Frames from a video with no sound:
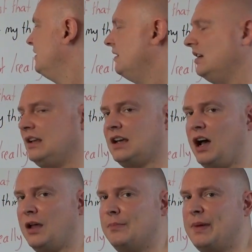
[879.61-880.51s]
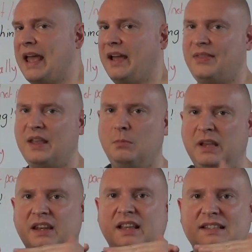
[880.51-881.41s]
and can't bear, they
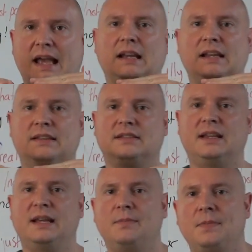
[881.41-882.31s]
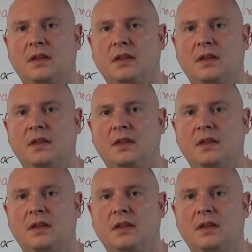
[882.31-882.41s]
mean exactly the same.